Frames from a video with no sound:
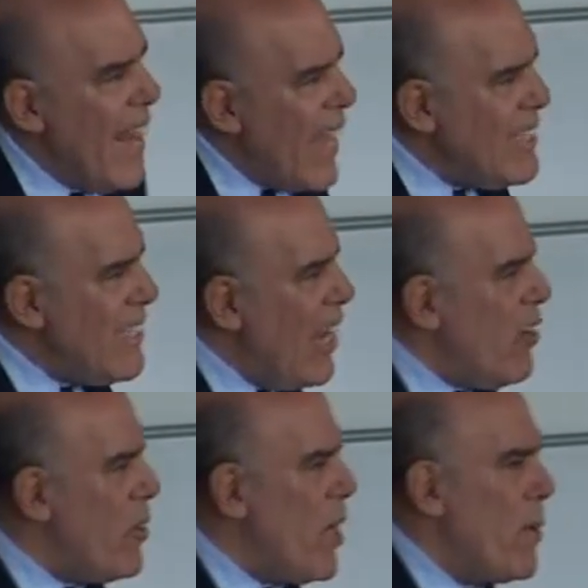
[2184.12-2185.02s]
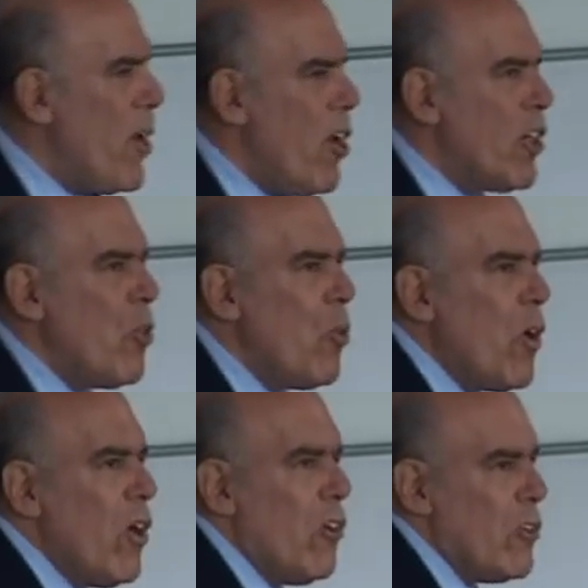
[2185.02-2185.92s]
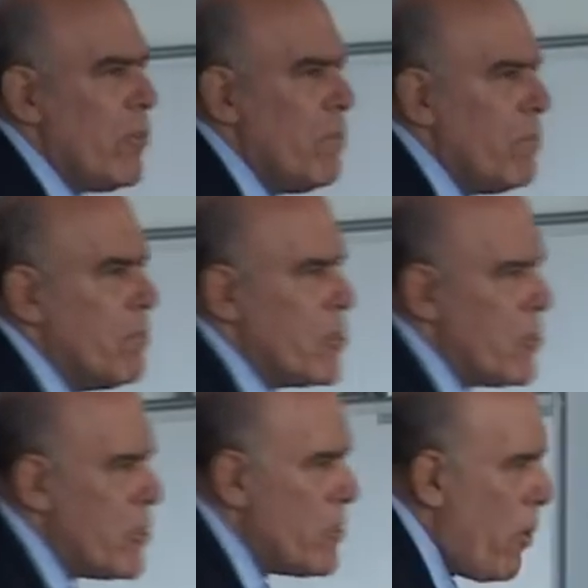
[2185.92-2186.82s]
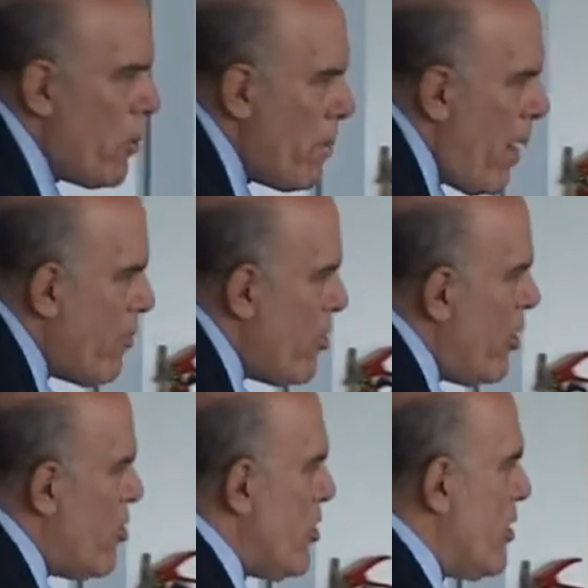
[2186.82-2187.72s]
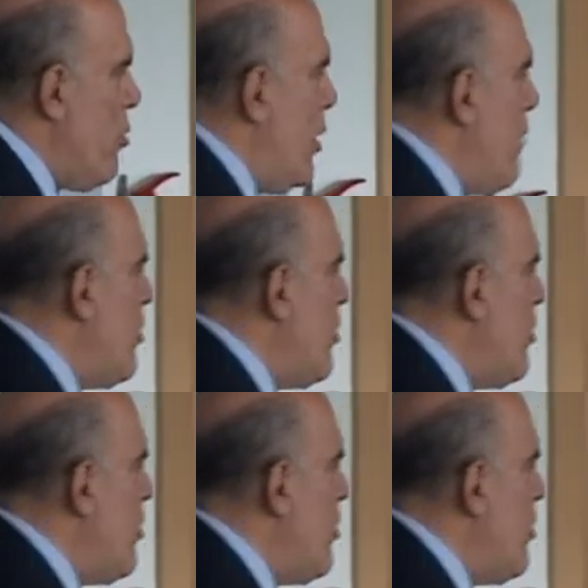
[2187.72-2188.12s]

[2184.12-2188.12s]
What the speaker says: That's not only going on in the world, which we spoke about, all